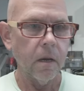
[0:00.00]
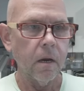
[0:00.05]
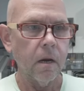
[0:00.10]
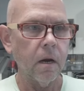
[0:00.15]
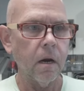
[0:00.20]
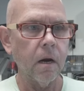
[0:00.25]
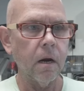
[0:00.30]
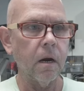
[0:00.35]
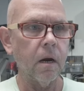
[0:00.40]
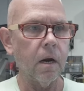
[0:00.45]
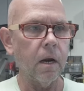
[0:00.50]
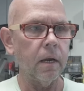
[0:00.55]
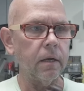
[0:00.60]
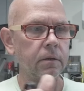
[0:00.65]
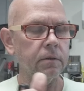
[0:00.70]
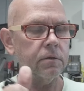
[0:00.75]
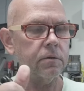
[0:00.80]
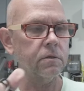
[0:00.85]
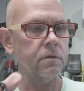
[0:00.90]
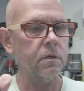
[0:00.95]
All right,
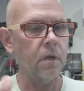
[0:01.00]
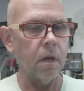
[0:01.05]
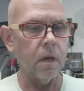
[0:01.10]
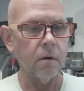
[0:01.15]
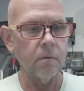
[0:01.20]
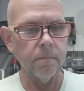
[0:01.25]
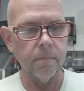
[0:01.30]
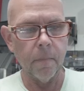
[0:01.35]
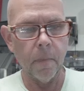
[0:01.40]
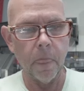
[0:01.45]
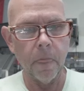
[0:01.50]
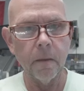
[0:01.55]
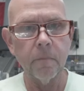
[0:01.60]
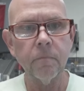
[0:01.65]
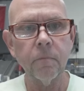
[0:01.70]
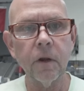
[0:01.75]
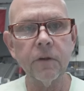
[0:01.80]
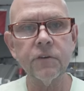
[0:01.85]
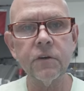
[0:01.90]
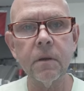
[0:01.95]
so
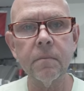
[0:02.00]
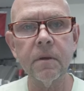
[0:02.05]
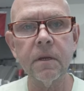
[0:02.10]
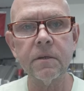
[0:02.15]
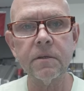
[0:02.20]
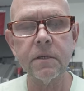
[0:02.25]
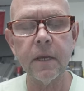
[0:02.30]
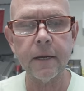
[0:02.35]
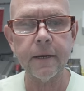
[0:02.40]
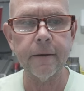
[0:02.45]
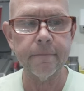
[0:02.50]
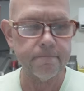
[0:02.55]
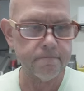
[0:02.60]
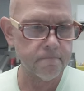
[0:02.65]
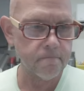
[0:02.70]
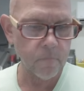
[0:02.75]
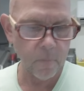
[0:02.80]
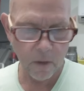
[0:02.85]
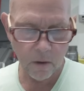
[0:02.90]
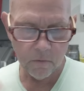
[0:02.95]
why don't you give me a second?
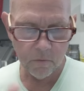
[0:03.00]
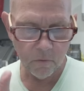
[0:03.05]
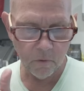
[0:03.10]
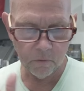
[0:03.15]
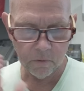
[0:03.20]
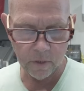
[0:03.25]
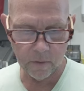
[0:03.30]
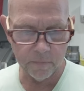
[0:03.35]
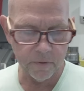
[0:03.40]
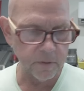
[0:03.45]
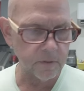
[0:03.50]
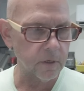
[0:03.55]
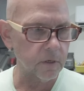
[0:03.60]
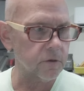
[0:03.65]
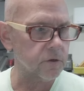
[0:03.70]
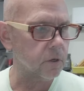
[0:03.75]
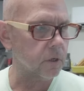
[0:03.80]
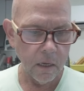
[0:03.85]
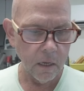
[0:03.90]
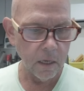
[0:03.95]
We'll
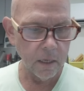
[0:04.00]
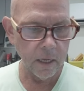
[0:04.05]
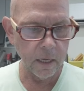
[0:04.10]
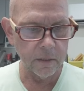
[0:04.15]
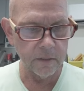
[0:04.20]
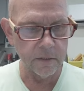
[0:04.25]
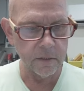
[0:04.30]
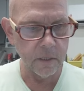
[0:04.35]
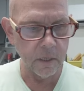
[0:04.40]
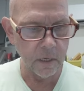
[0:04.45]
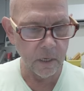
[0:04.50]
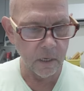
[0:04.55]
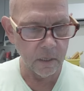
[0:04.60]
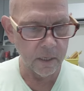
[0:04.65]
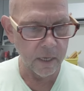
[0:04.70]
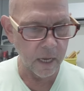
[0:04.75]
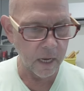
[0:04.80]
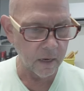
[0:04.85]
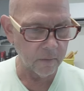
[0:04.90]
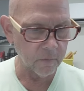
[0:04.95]
reposition against the
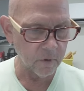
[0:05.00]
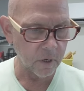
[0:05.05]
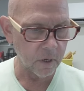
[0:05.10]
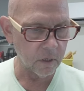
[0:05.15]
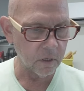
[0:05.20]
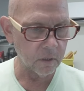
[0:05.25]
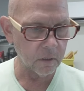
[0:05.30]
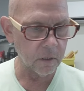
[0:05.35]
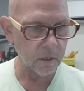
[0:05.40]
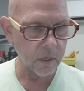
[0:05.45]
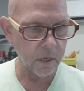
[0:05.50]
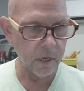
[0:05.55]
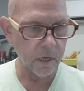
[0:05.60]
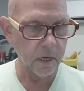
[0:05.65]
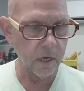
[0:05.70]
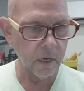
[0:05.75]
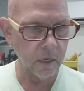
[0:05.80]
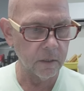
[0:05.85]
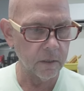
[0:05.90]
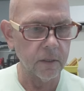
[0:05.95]
camera,
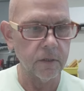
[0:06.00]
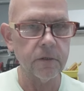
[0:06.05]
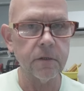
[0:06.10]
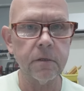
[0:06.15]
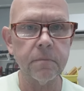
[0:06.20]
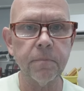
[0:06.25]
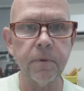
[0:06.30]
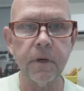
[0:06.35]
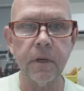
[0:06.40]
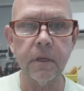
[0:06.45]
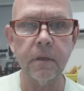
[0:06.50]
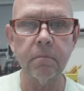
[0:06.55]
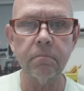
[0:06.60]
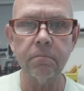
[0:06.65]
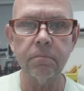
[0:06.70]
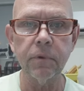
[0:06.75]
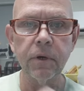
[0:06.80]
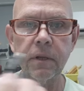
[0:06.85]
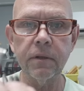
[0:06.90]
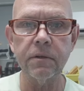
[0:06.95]
and this is pretty
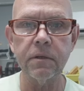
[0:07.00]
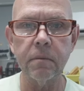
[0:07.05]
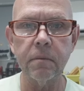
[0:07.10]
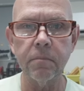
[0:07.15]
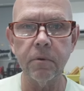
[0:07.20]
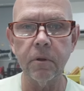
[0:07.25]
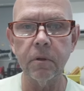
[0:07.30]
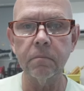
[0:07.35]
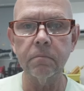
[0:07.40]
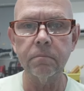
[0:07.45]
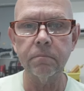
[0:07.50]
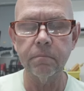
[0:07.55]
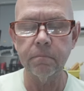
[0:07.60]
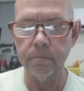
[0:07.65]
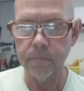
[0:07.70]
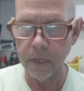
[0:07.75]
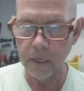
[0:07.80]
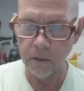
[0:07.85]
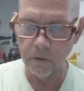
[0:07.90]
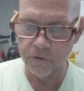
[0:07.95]
simple.
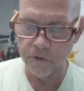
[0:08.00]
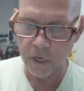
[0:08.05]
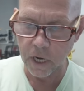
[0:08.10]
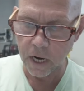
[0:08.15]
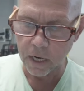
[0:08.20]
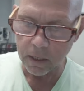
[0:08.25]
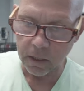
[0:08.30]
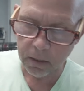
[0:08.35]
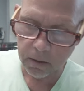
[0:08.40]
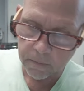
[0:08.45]
Barrel jack